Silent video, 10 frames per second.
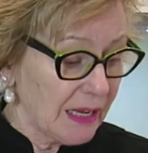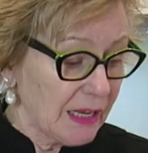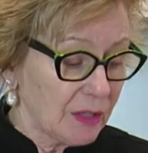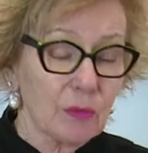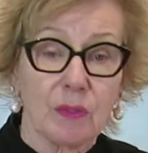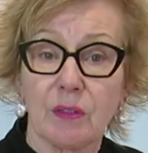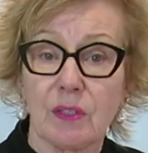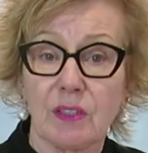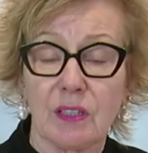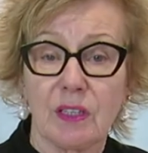you'll
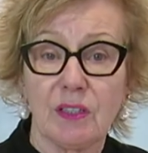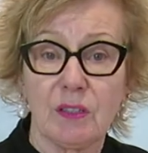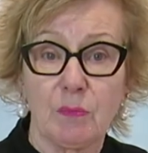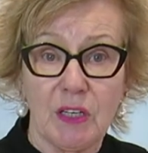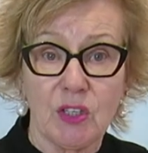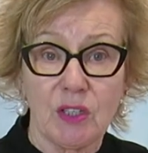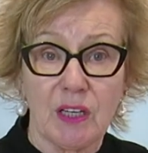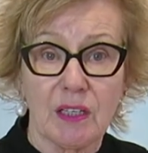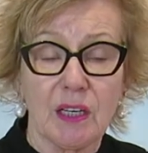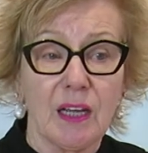notice that I did mention
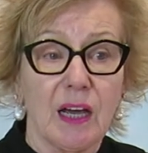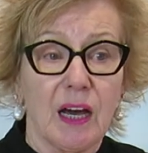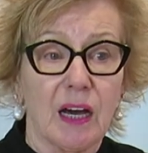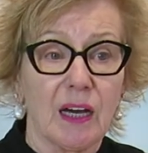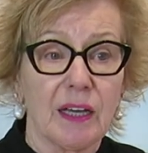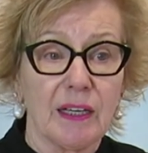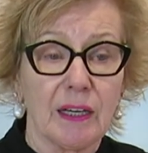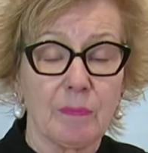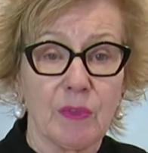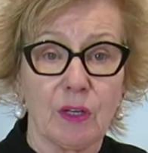that
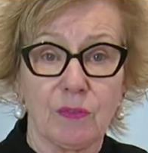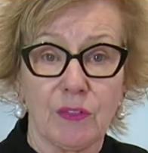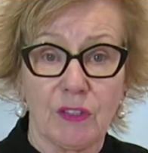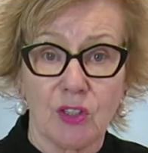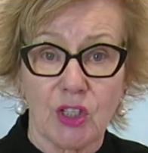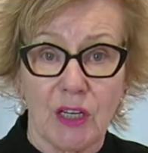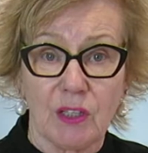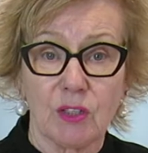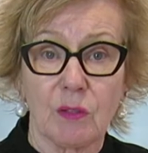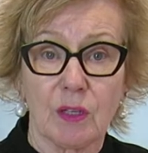I often need to
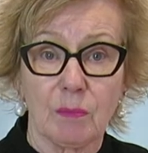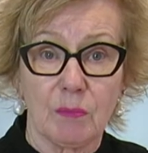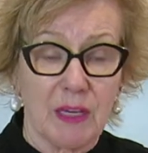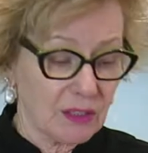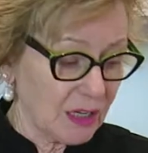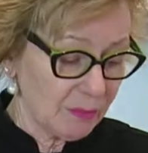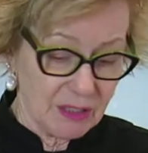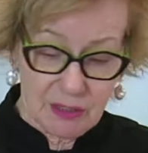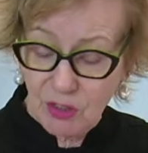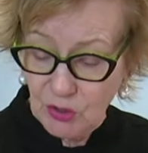change macadamia
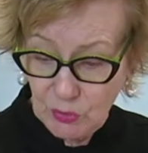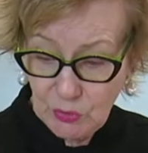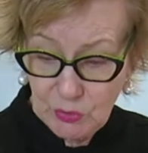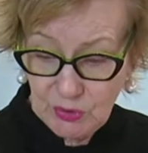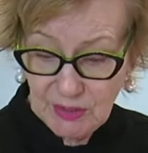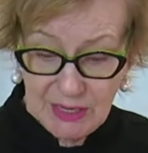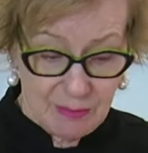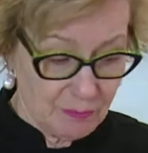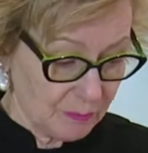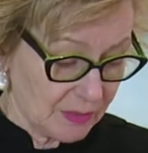nuts, and you could do the
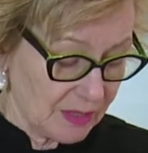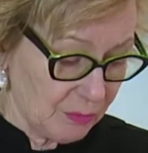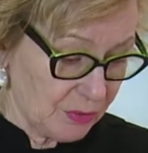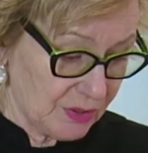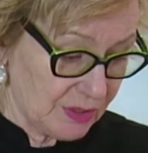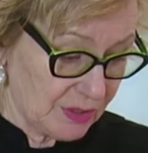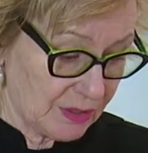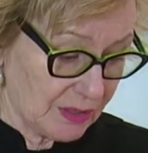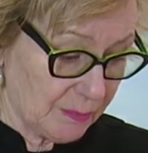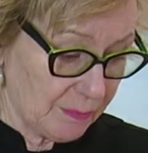same with
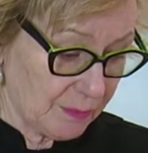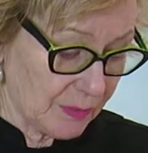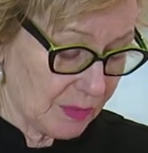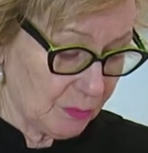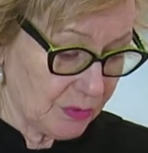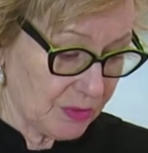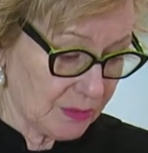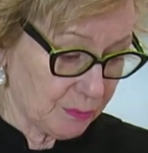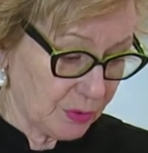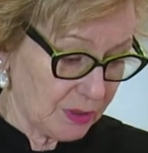this
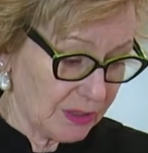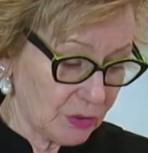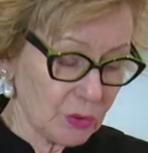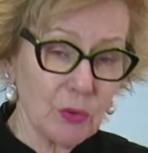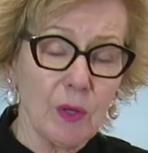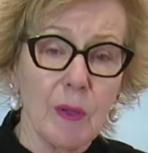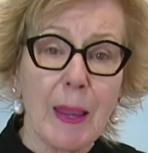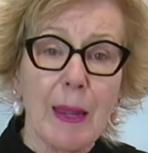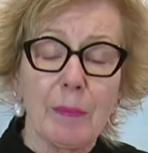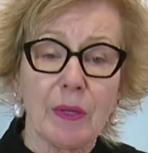broccoli too.
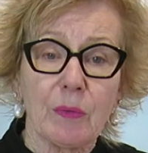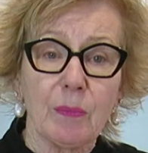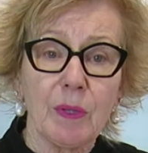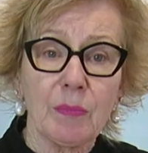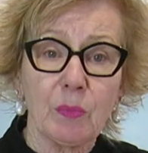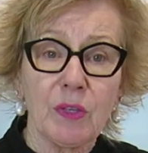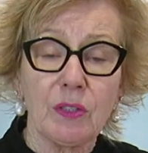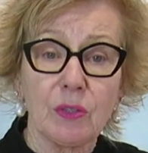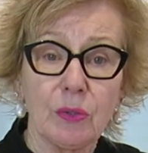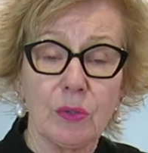But remember, when you
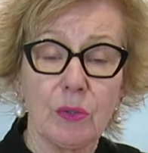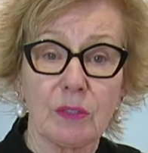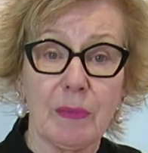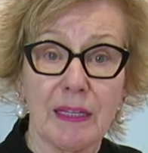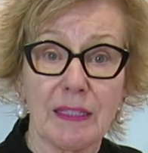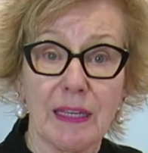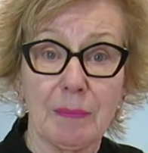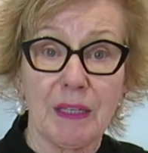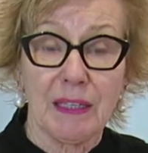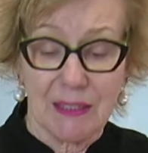do use
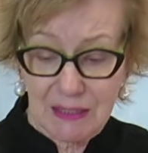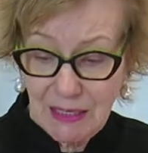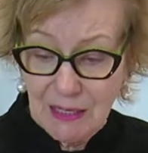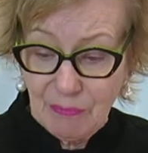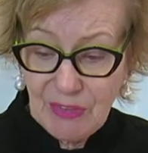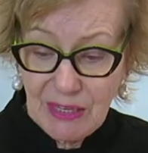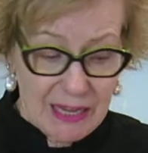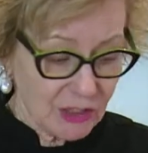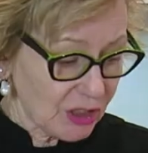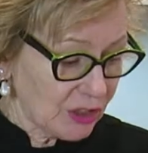macadamia nuts, they're
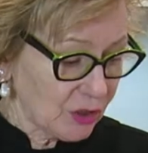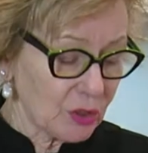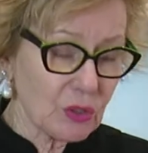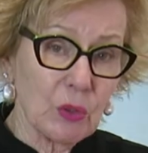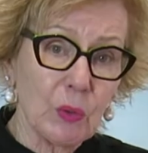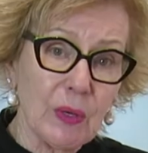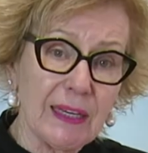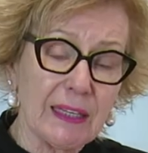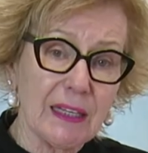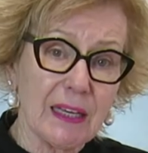actually not as
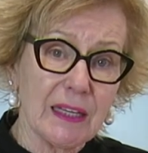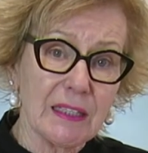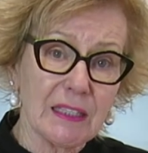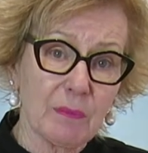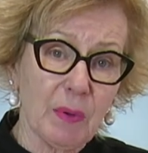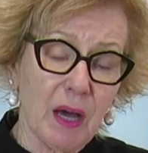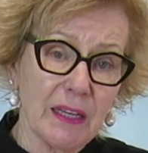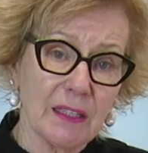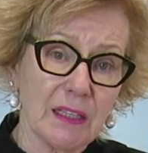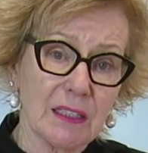oily as the
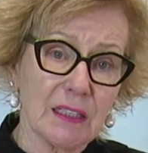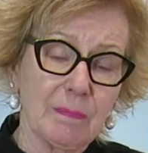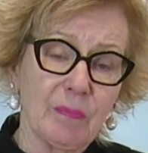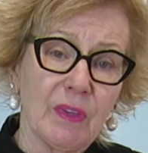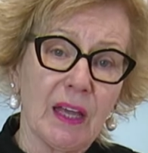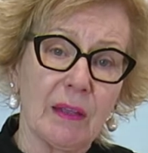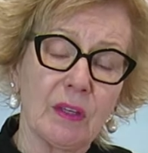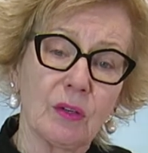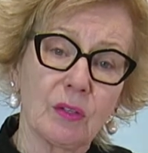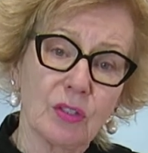pine nuts, and they're
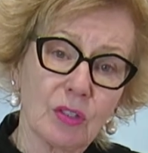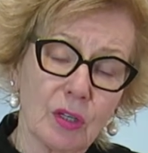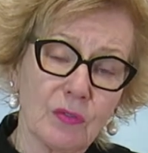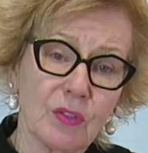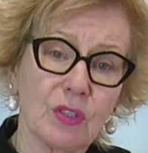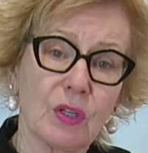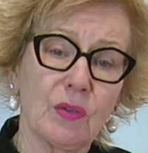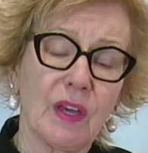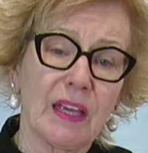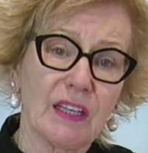not as soft, so
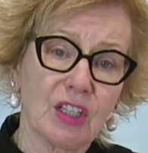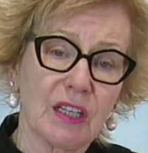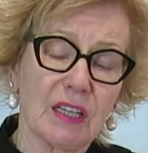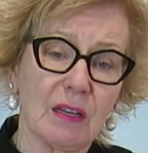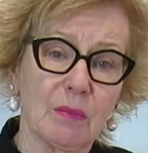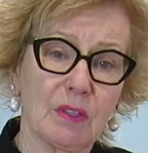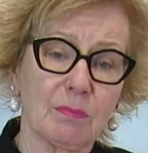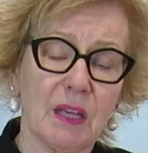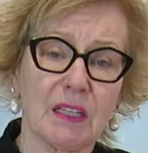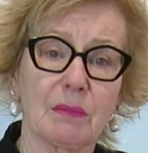they actually it
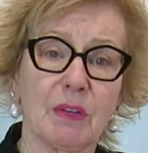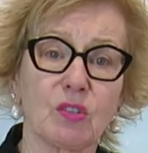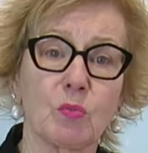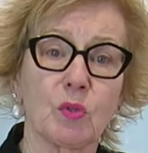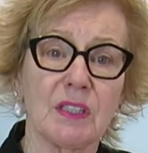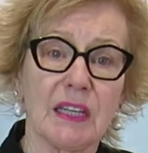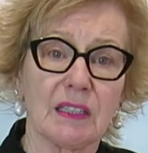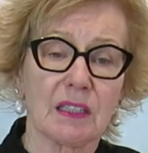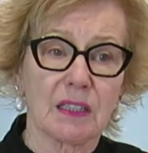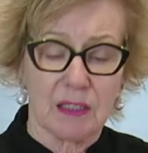makes a much more
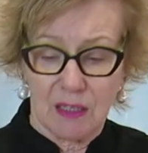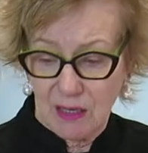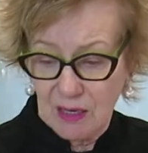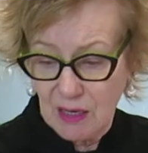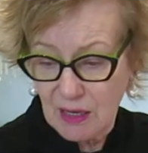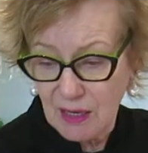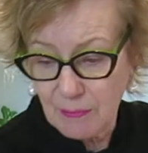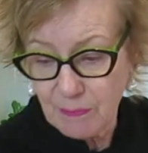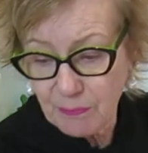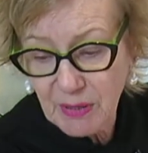dense
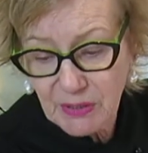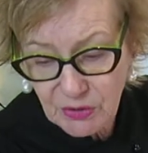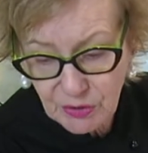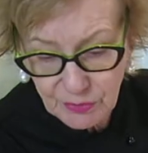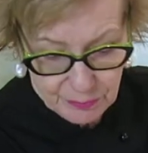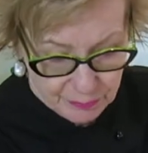pesto.